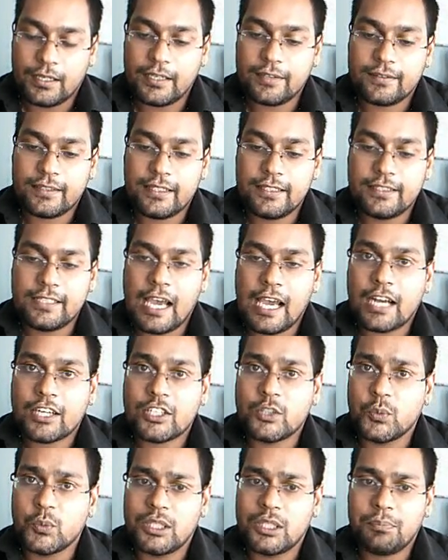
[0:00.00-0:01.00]
his
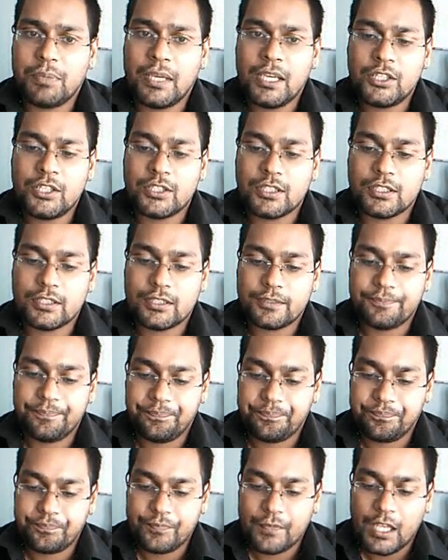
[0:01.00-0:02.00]
interaction with the patient.
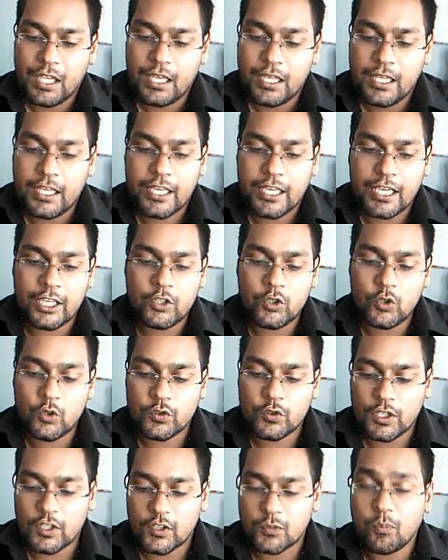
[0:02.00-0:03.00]
He can
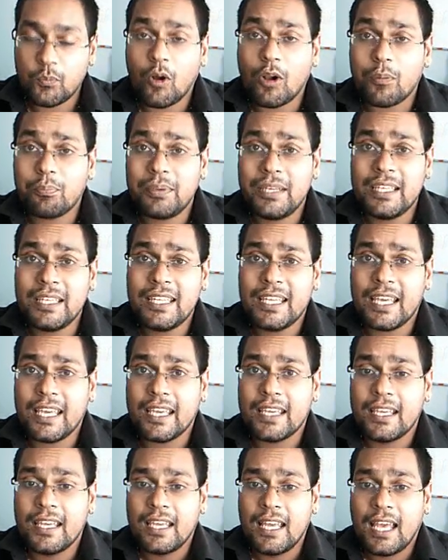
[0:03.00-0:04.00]
use a small
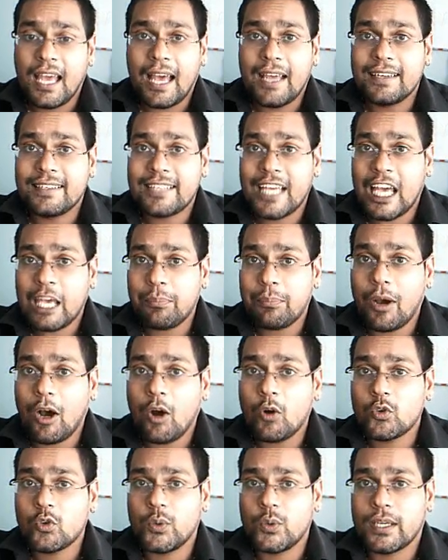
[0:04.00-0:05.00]
PDA and type
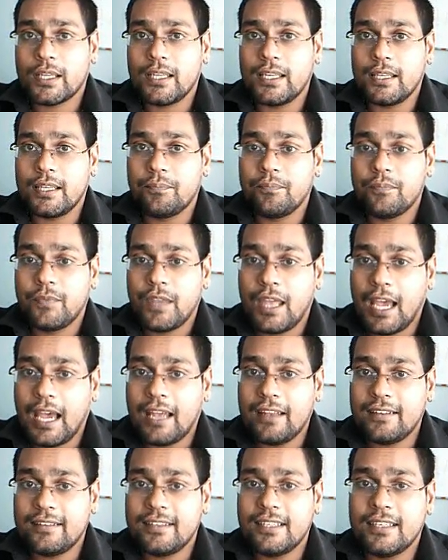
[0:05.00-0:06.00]
out quickly
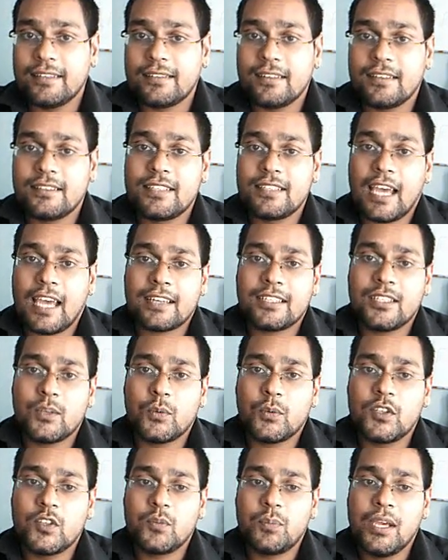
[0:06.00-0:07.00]
as he is
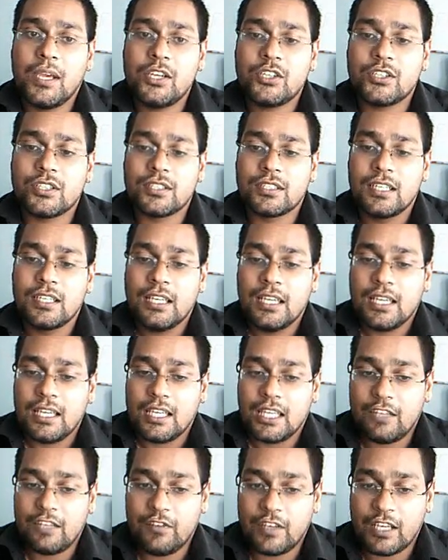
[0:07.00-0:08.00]
interacting with his patient.
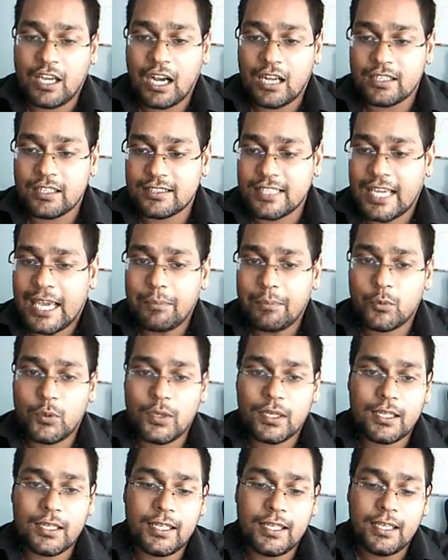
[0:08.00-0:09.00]
If he can't type
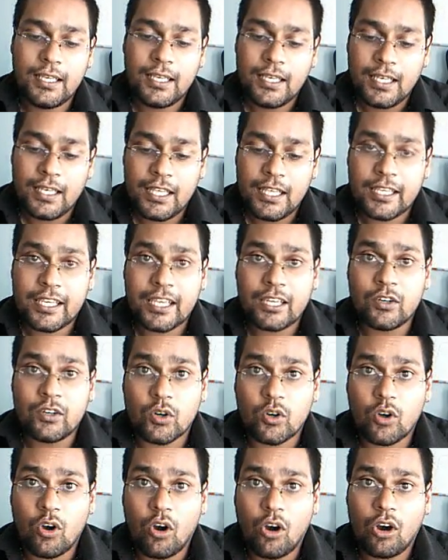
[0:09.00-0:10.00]
quickly, he
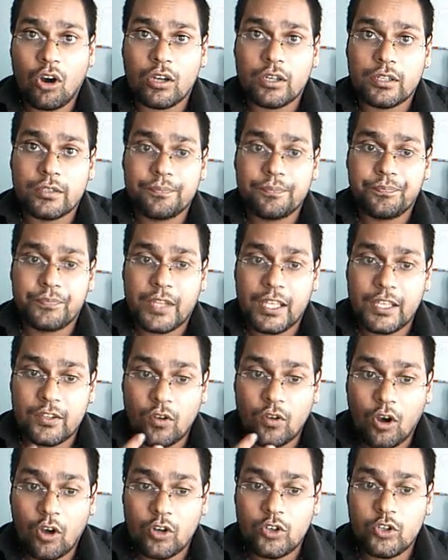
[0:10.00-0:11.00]
can record
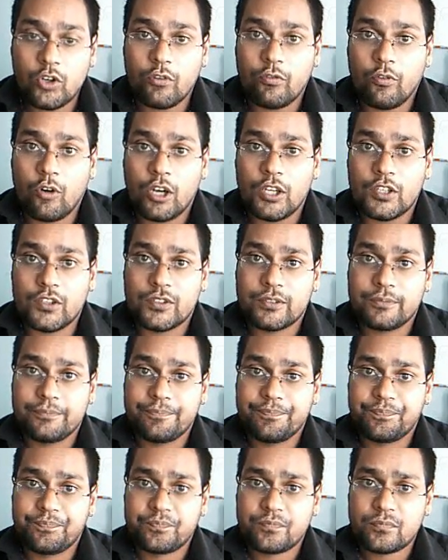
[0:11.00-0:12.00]
his audio voice